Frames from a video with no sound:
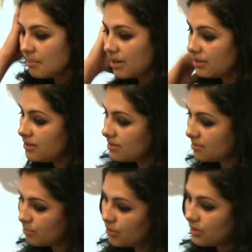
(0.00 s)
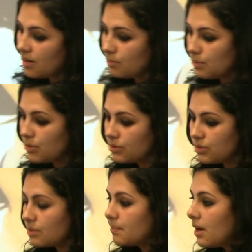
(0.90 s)
By this program, we want
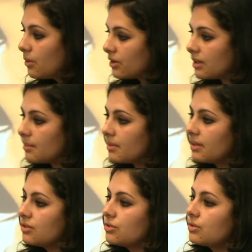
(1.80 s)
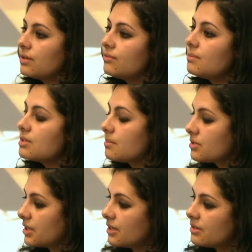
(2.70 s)
to empower them and to give them some
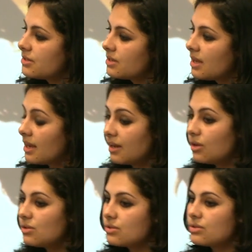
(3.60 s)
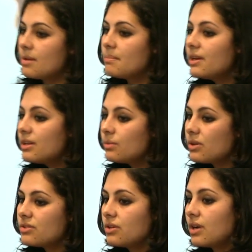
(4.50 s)
skills, and also some money.
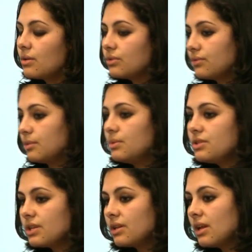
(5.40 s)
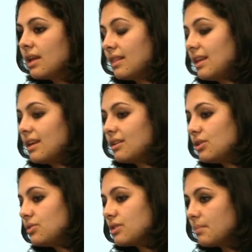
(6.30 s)
Once they're out of the prison, they can
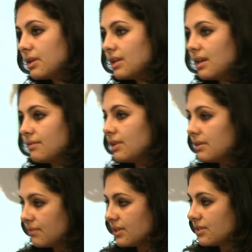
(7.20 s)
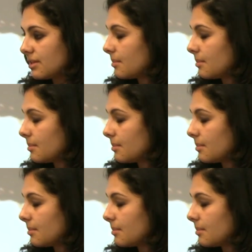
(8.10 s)
use the money and invest